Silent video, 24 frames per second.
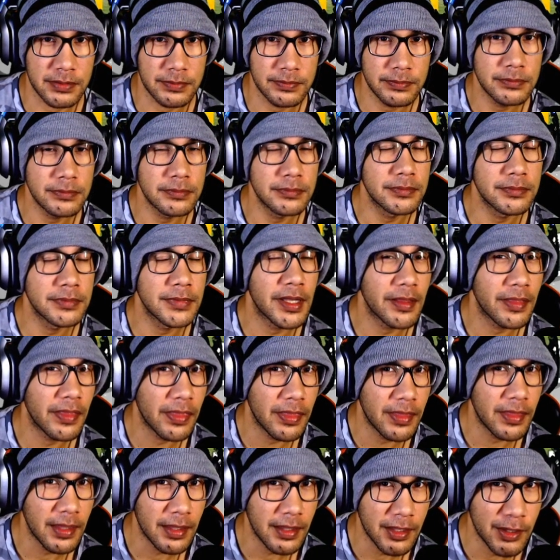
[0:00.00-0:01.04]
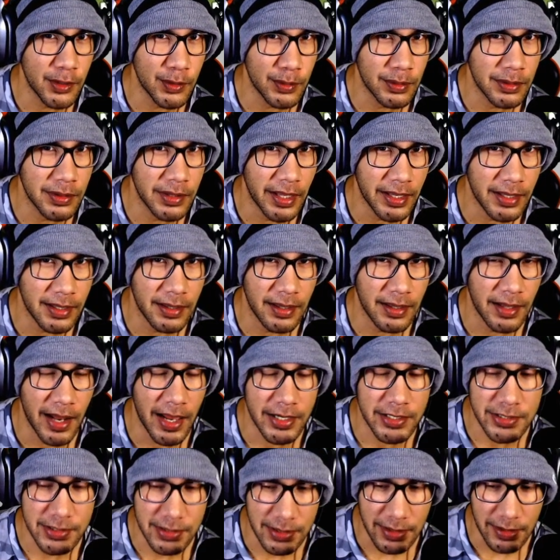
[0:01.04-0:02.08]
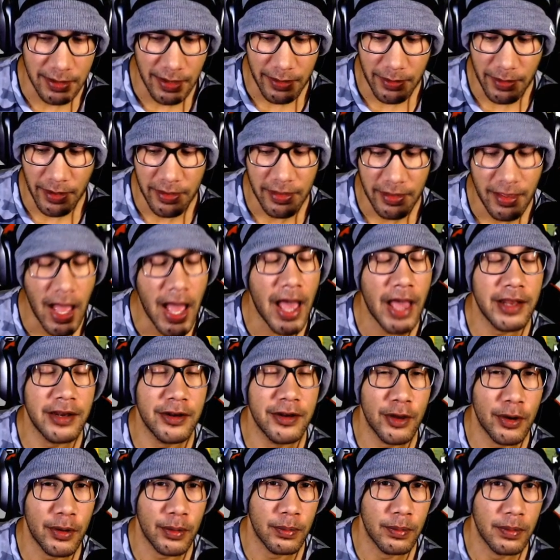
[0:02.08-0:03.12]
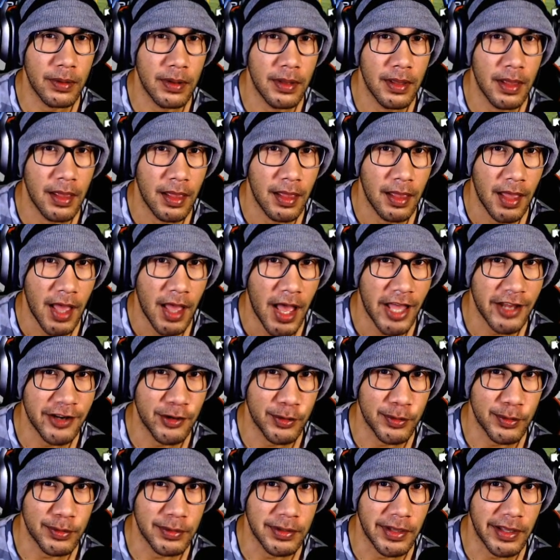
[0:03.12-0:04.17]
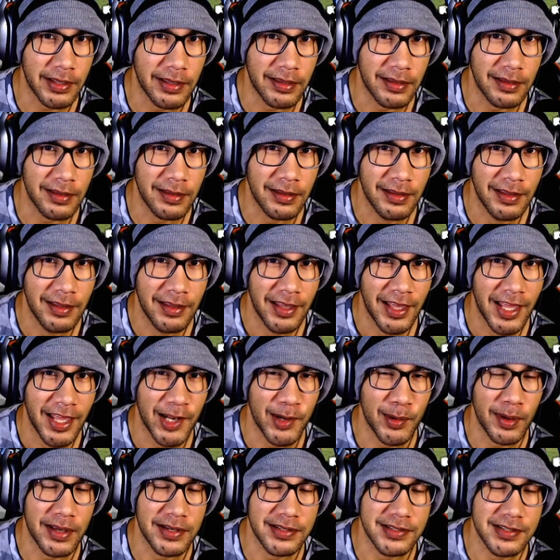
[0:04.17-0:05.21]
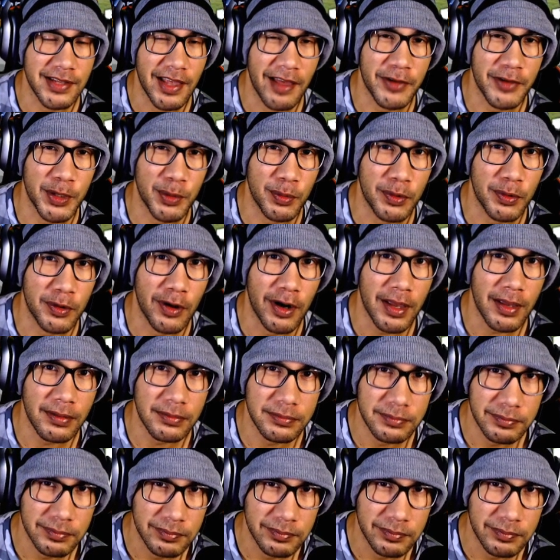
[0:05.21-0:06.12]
I think you'll like it, actually. I know you'll like it. Anyway, guys, have a good one, right?